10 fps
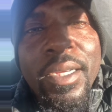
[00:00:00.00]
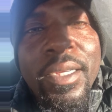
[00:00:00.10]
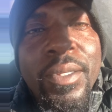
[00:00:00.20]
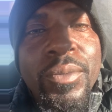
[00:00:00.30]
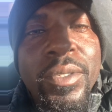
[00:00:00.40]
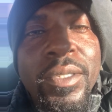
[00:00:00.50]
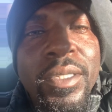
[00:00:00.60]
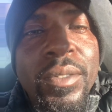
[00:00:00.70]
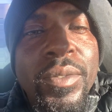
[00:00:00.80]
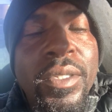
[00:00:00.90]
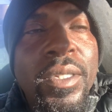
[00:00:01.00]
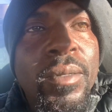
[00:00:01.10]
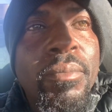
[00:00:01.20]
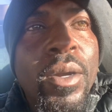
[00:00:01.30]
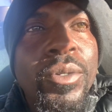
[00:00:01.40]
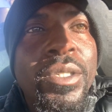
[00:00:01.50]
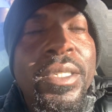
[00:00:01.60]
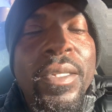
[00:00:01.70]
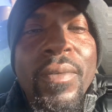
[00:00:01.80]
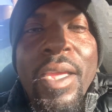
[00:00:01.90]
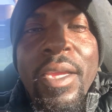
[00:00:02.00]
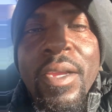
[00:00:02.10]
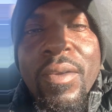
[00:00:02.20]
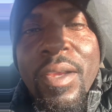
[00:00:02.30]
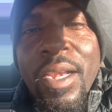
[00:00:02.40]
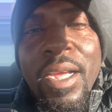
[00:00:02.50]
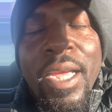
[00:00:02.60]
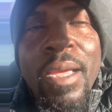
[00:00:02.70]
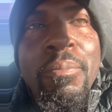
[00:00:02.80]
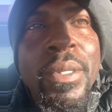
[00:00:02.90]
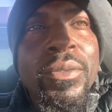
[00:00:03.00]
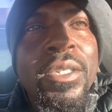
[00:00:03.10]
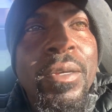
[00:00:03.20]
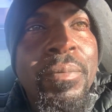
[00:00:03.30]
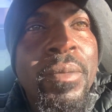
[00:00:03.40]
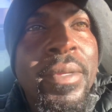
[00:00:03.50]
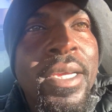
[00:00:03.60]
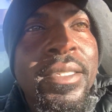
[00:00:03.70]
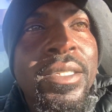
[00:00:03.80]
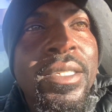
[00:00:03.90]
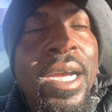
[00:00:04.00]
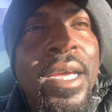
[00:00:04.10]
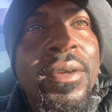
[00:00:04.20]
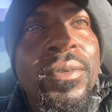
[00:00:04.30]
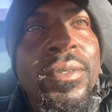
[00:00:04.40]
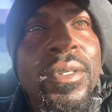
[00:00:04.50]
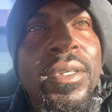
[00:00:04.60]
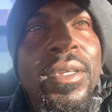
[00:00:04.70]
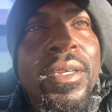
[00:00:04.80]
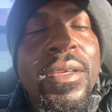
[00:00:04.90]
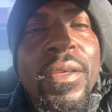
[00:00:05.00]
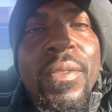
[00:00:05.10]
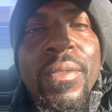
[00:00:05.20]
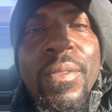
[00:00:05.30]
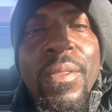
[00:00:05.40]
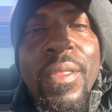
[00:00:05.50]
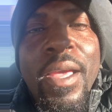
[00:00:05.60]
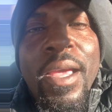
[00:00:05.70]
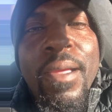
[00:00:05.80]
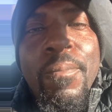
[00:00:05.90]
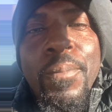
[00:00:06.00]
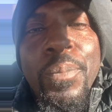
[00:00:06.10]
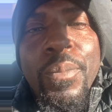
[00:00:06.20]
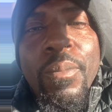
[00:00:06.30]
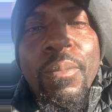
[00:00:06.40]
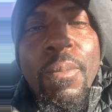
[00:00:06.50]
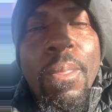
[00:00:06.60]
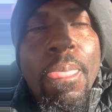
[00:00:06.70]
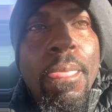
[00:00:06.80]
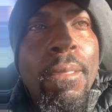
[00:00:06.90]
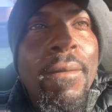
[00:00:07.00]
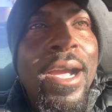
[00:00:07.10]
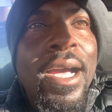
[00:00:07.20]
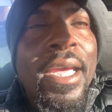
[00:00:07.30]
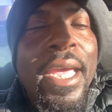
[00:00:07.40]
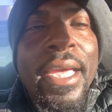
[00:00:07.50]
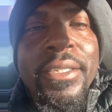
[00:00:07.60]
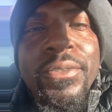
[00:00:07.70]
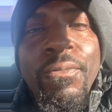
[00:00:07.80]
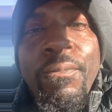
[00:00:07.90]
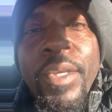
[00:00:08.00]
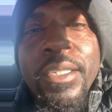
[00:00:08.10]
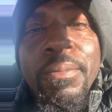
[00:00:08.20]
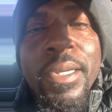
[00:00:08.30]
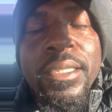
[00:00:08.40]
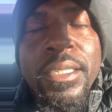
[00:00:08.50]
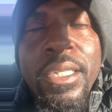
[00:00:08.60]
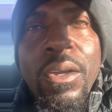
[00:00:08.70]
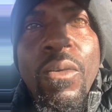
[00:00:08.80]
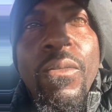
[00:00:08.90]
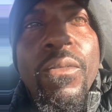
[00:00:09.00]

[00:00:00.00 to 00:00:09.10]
it was an emotion of anger that I had built up in me as a child that I had to fix myself.